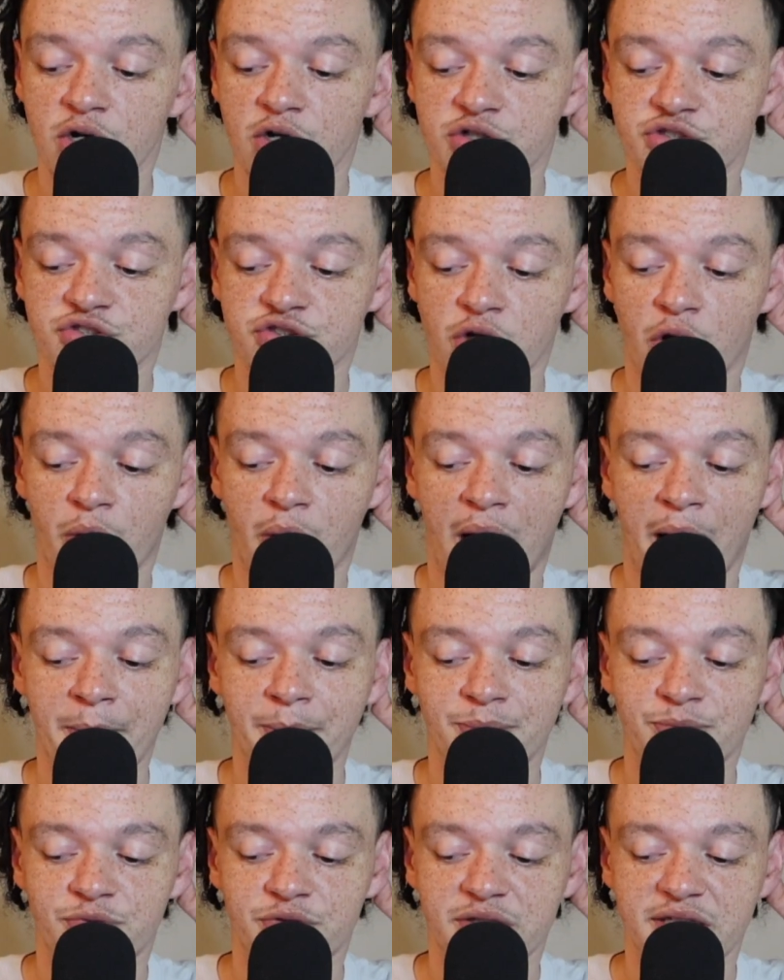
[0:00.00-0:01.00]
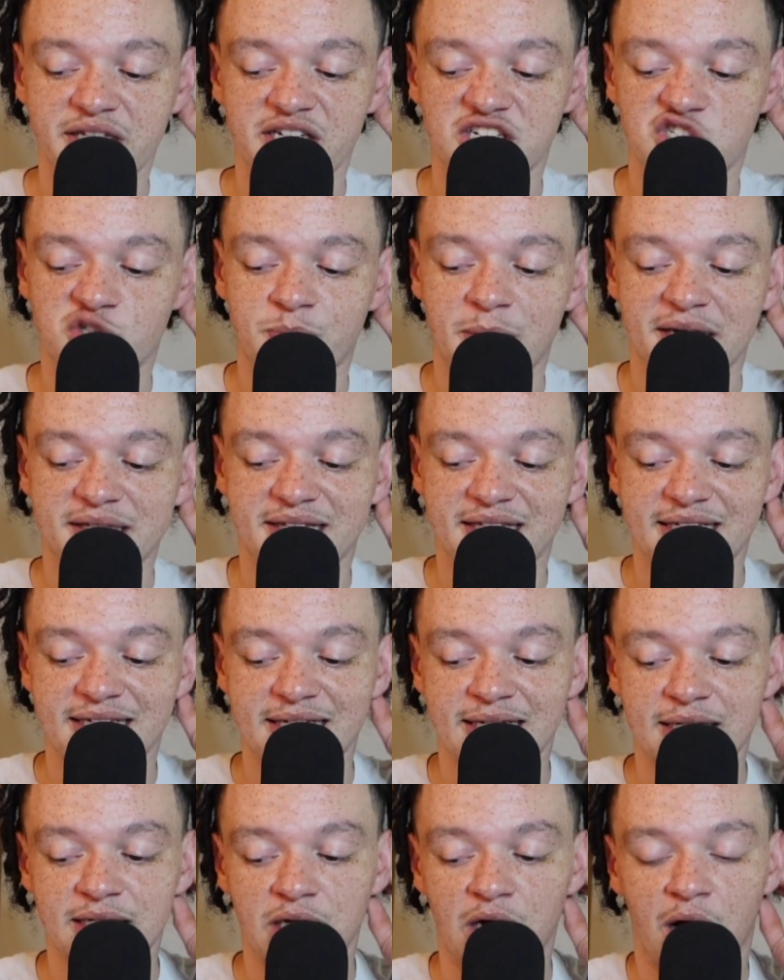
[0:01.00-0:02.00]
So I'm really
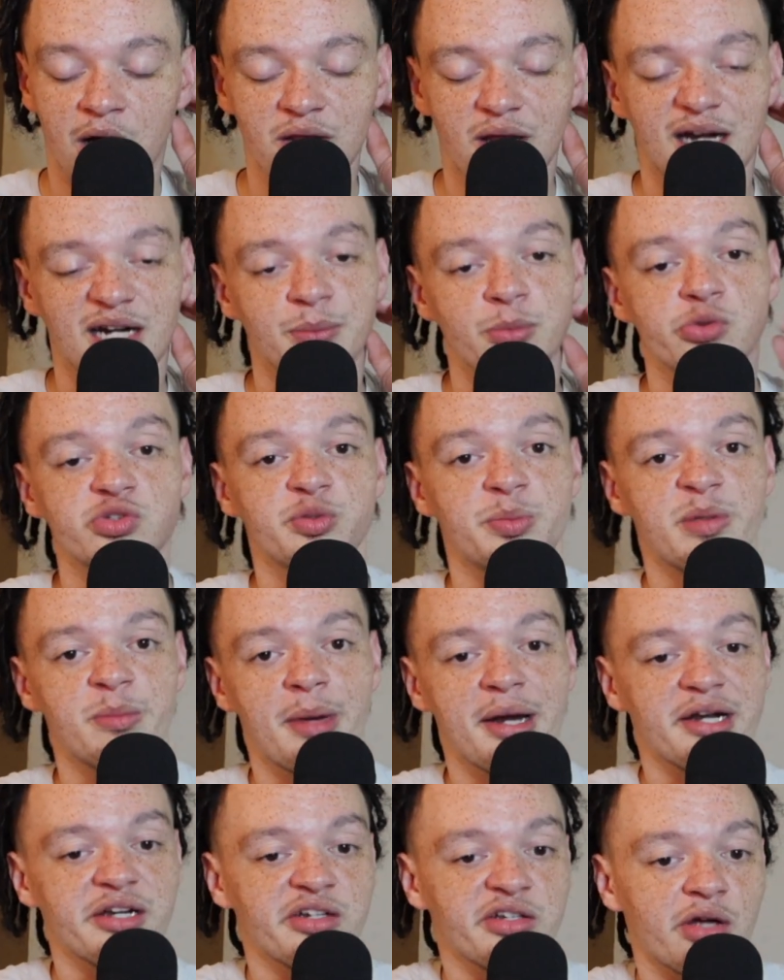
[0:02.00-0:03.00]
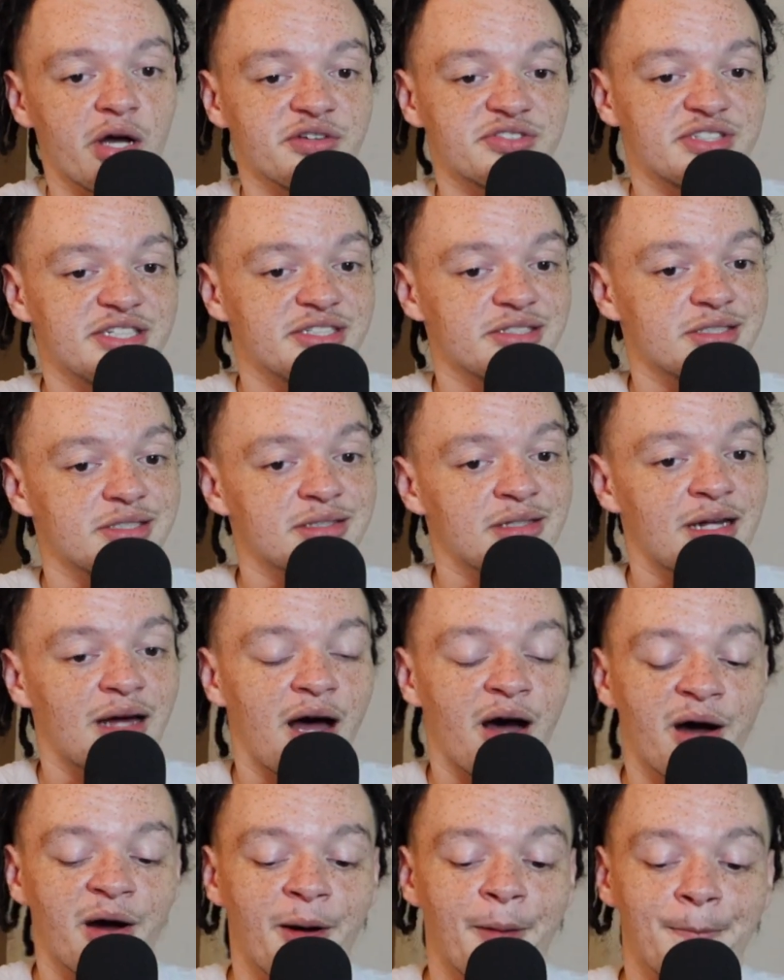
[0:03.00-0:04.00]
expecting a lot of moves to be made in the
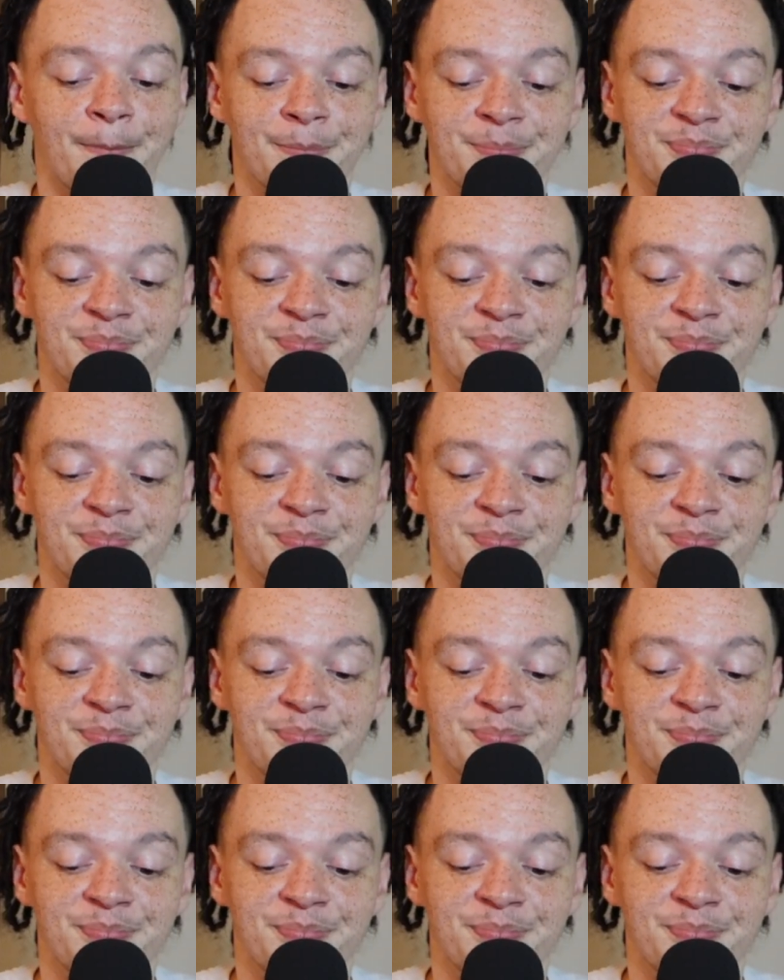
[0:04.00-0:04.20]
offseason.